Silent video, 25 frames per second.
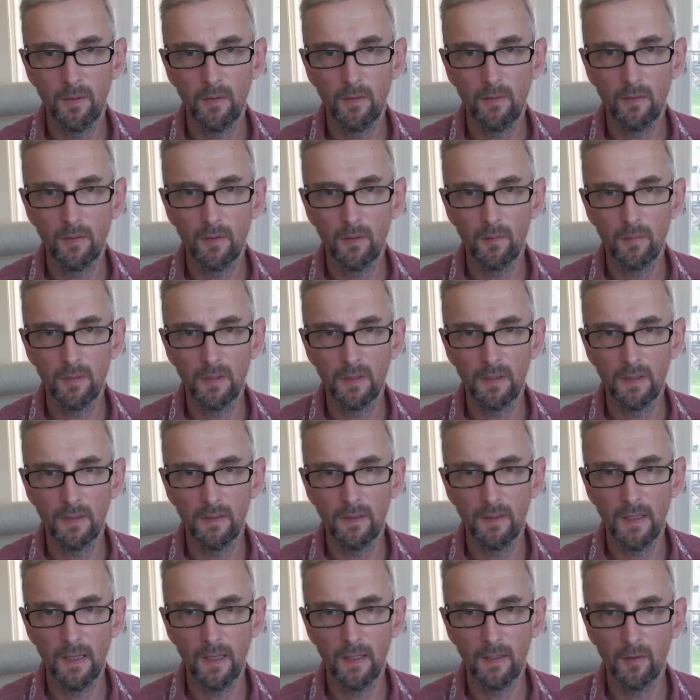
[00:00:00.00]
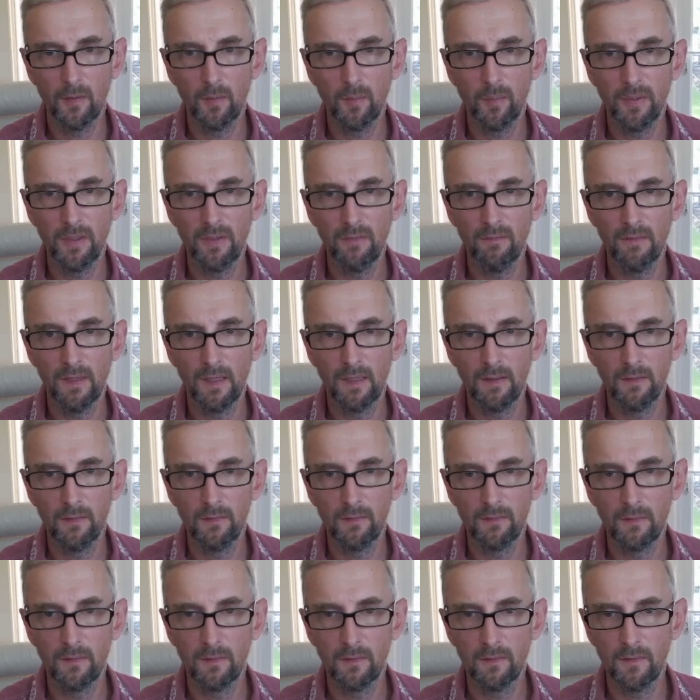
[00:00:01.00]
to bring in the angle P values
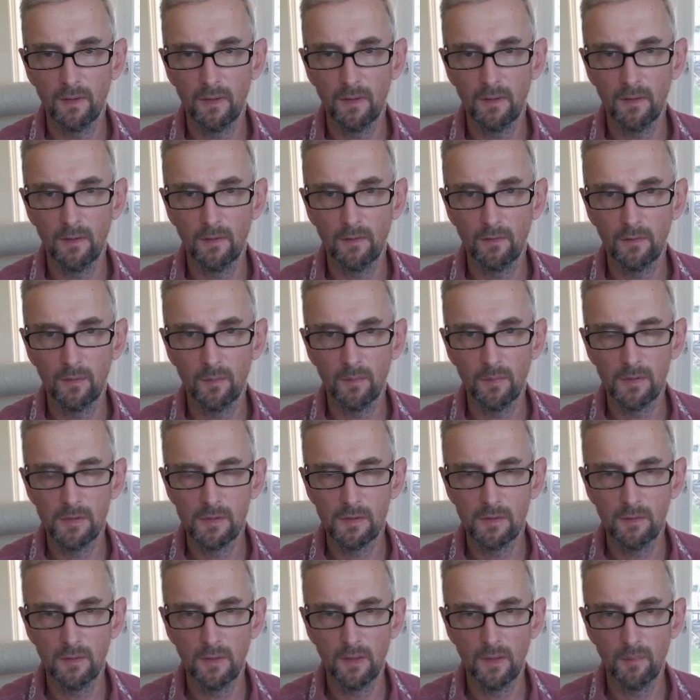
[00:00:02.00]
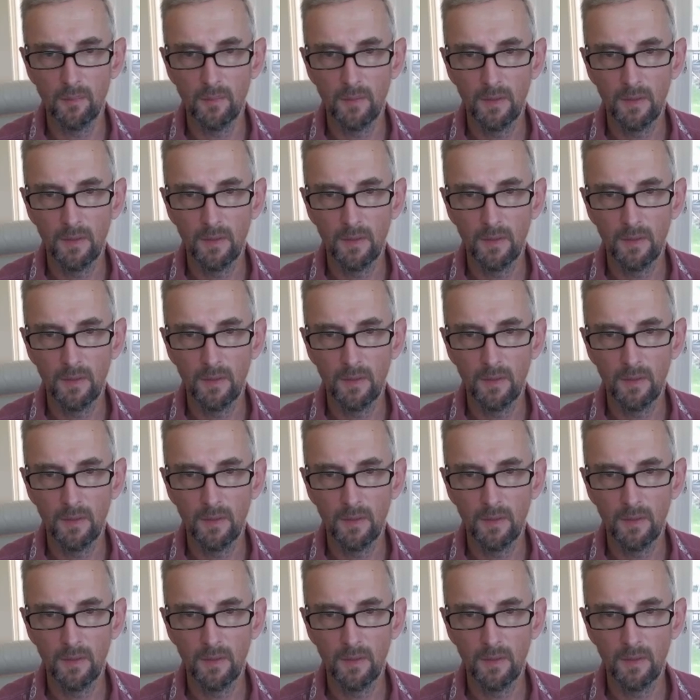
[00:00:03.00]
because those can be tuned up.